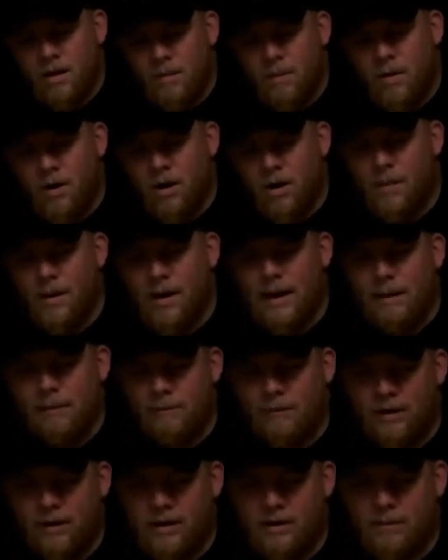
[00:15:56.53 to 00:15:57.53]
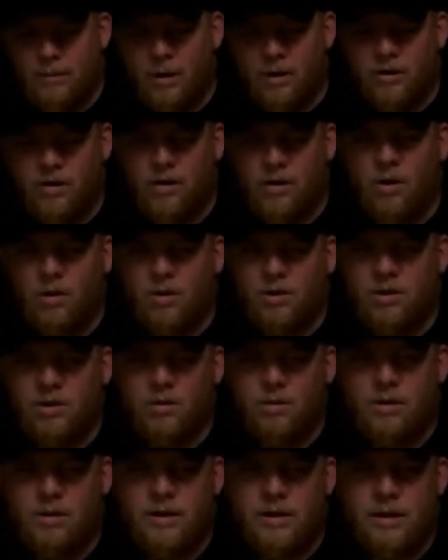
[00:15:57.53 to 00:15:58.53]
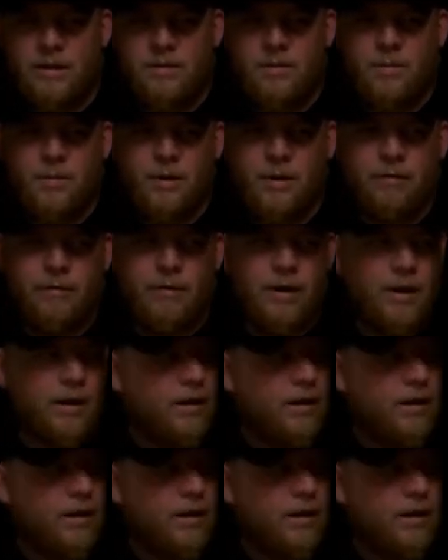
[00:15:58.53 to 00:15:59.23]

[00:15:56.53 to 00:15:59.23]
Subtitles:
the part about him fucking both of the Olsen twins, that was pretty funny.